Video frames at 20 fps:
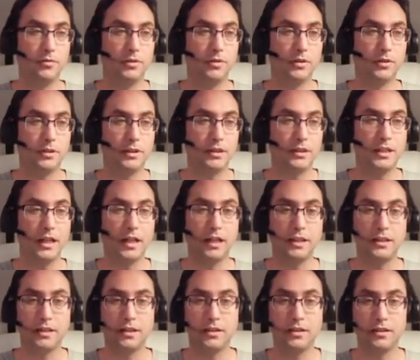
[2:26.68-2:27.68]

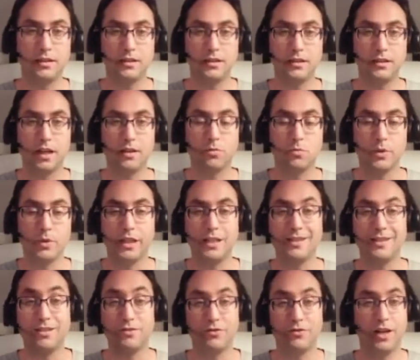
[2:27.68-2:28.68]
state that we
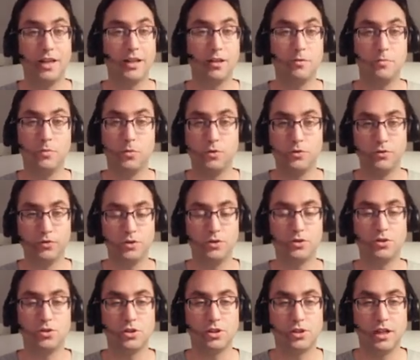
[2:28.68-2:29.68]
develop, or
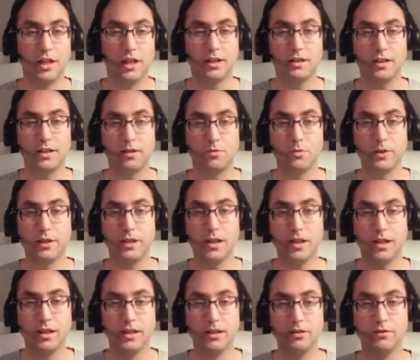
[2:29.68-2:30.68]
future state that we
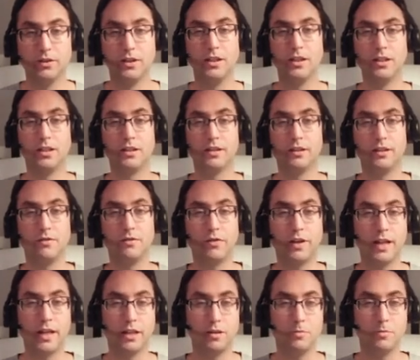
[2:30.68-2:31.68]
kind of
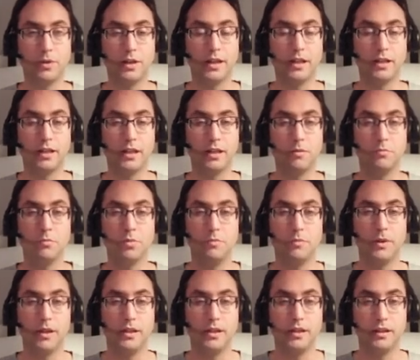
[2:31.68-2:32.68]
developed and
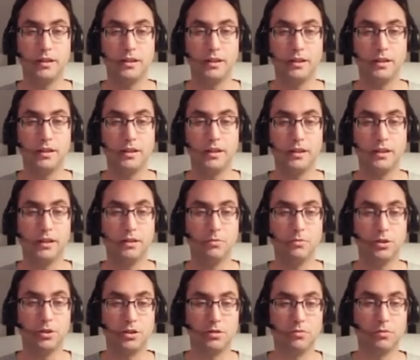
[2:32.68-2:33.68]
implemented,
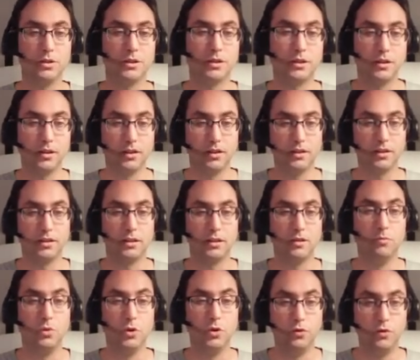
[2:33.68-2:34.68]
which was the
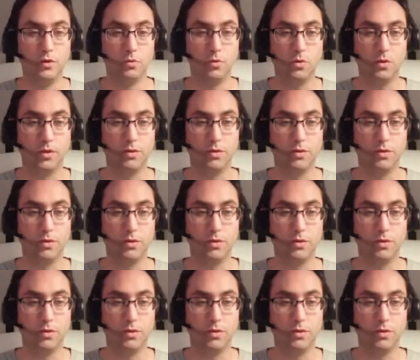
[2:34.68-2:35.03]
improved one,